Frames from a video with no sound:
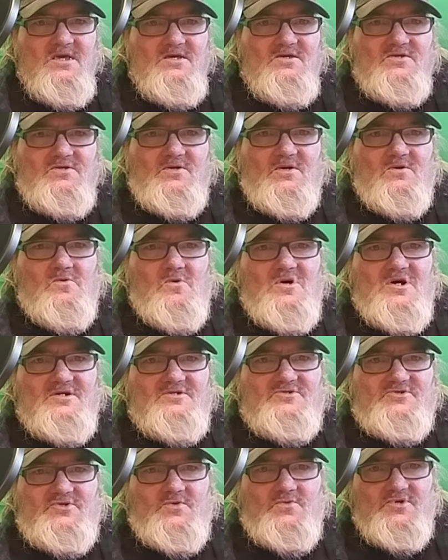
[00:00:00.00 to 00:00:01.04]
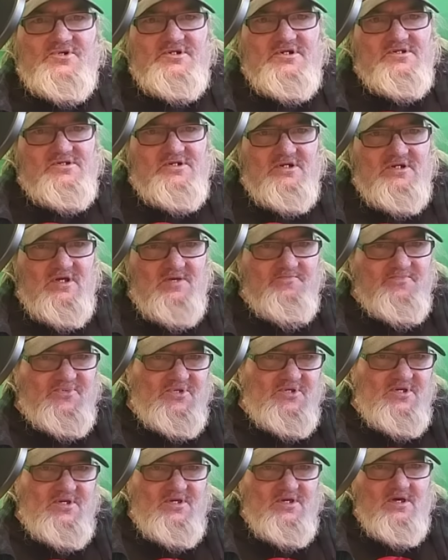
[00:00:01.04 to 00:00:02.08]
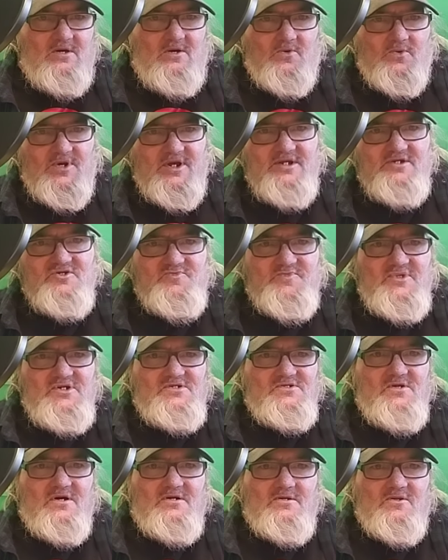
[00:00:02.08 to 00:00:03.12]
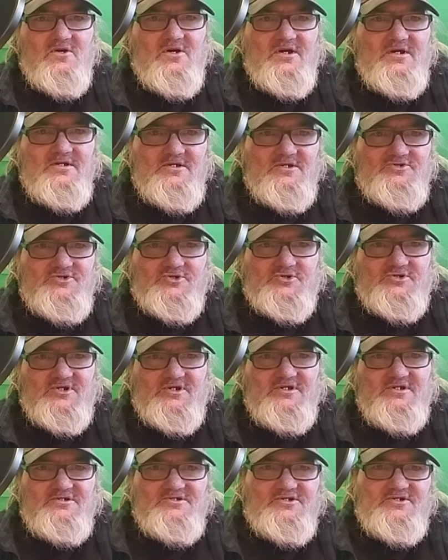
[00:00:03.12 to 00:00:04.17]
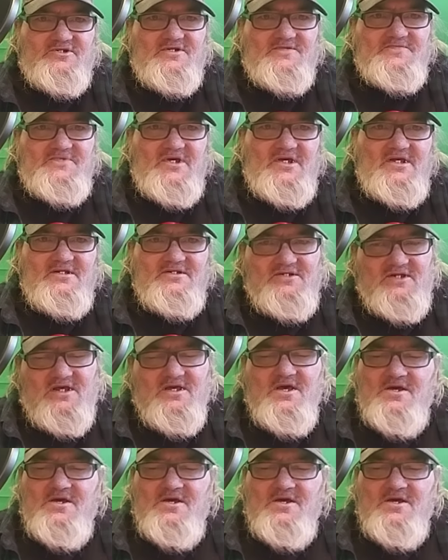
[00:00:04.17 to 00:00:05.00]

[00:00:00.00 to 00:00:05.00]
You'll want to, when you set up the arrangements online, get your tickets in advance.